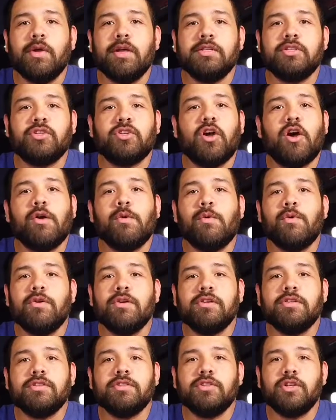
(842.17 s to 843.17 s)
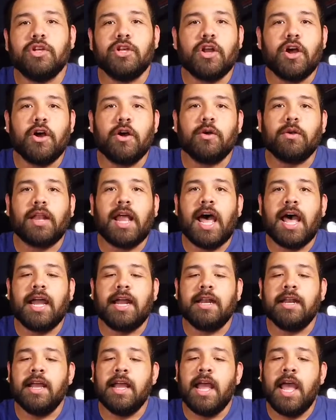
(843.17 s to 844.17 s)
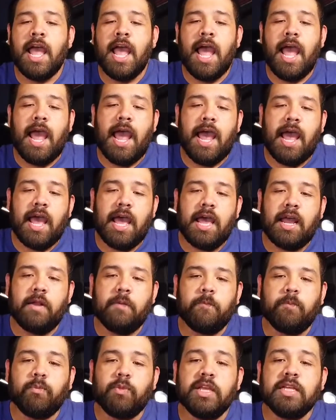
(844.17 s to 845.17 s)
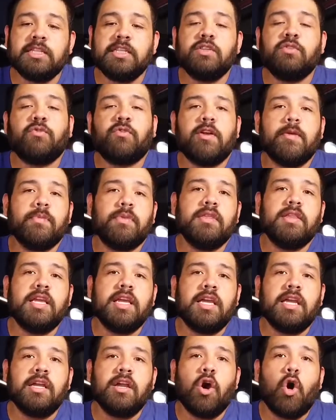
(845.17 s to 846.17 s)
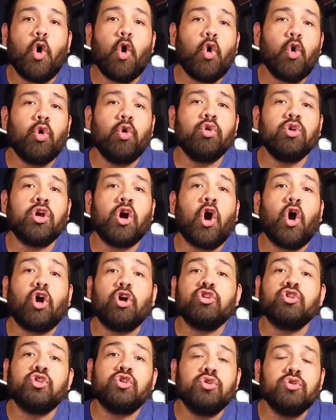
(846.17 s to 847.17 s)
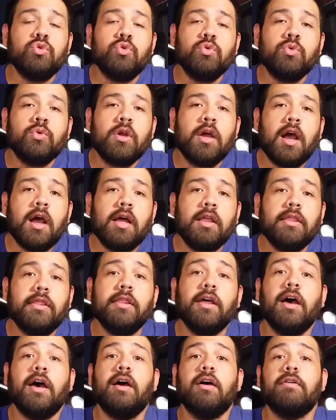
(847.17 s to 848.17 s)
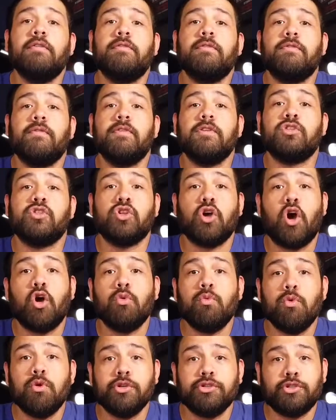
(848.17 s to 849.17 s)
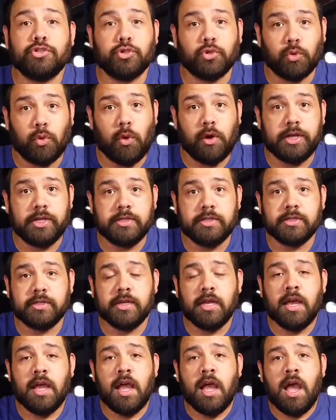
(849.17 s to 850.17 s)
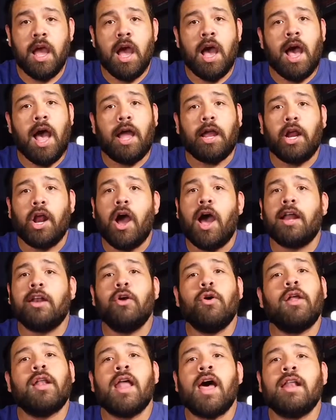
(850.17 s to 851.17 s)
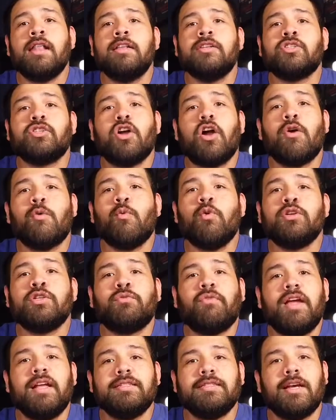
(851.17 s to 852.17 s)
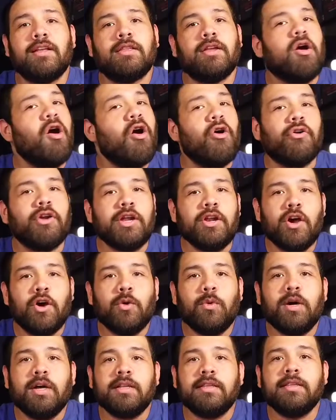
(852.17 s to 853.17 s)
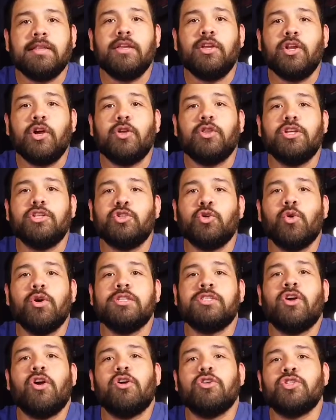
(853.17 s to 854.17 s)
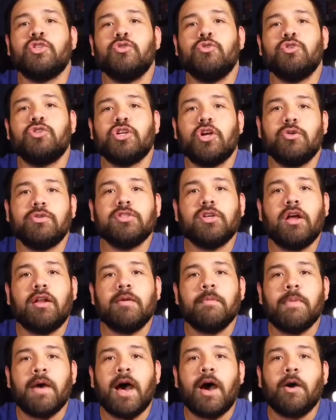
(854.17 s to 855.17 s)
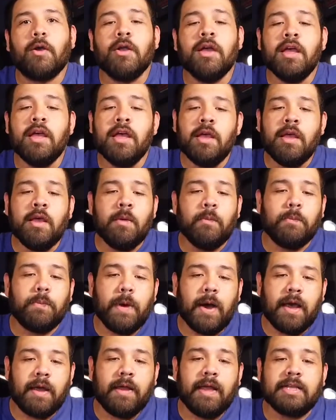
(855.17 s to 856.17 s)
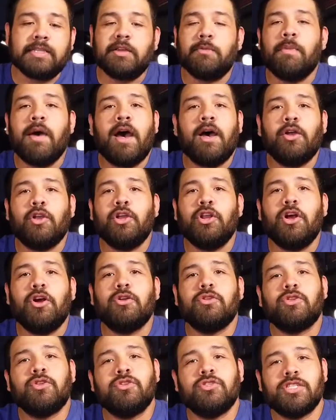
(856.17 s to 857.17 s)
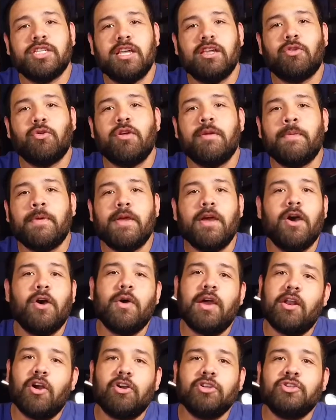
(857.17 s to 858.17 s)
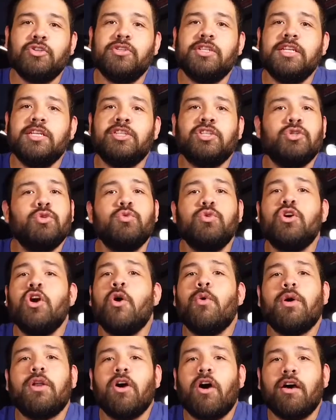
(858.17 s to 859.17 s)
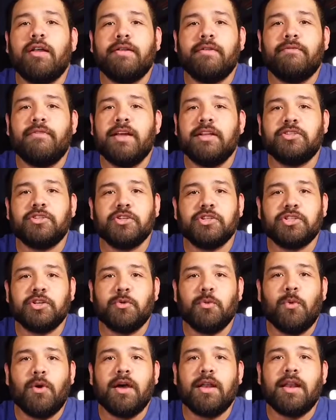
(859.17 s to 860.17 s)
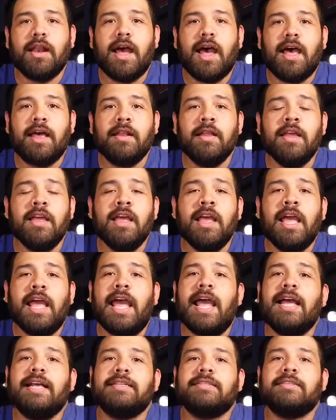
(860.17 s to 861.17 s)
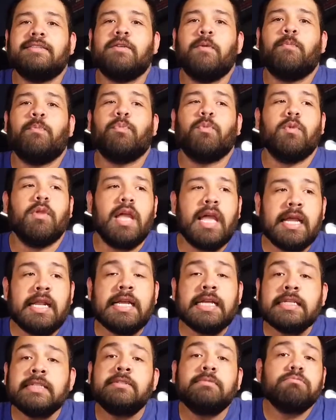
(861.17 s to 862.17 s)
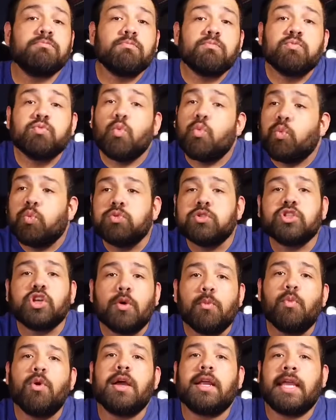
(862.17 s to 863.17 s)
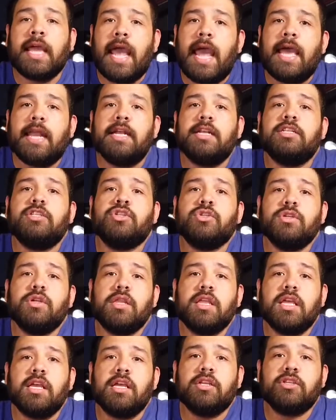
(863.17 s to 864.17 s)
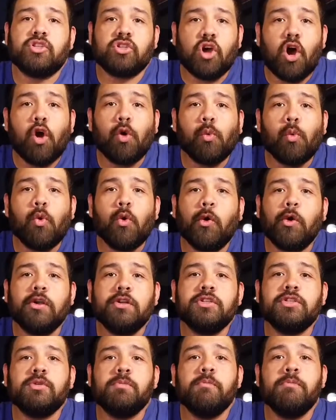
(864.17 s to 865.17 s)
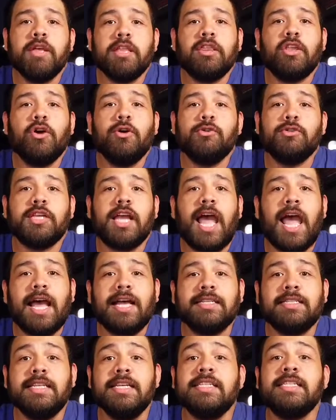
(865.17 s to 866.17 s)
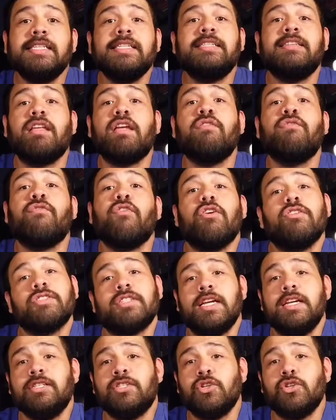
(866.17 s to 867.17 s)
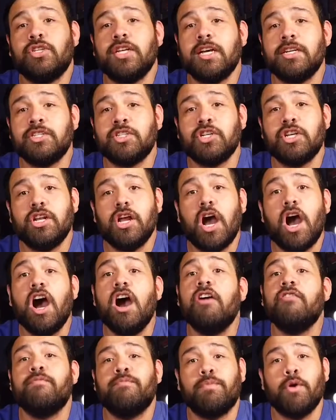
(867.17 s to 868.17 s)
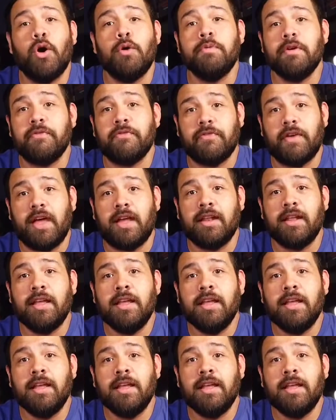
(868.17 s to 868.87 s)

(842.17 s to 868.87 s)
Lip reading: inch Star Wars, you know, line. And this is from the old cartoon of Star Wars droids. You know, I know a lot of the Star Wars fans out there already know what, you know, the Droids cartoon show is all about. But it's about, you know, C-3PO and R2-D2 going on adventures and whatnot, as it is somewhat canon to the Star Wars mythos, as this is the first introduction of Boba Fett.